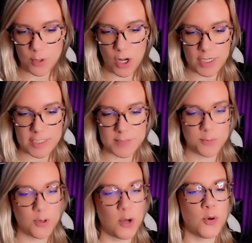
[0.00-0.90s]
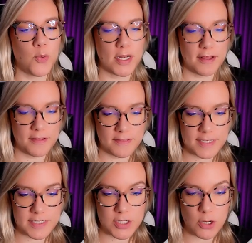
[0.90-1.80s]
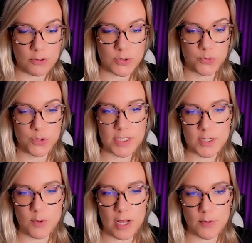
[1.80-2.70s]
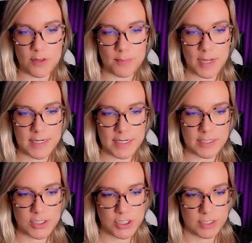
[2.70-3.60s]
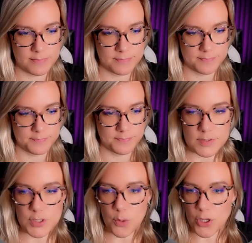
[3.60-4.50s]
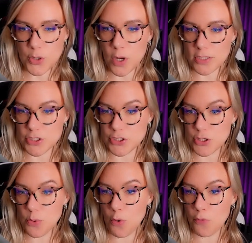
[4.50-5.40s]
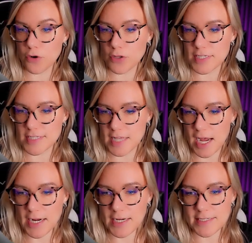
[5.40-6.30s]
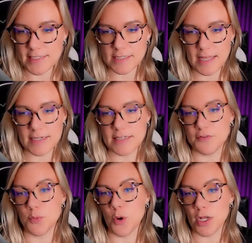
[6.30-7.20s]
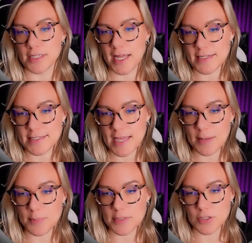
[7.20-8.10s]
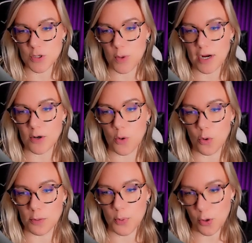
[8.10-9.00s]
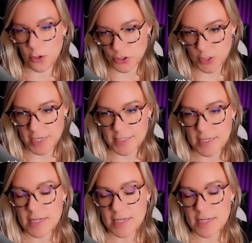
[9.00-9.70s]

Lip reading: products promo one. I think this goes really well with my niche. So what you want to do over on the side is select if you want landscape, square, or portrait.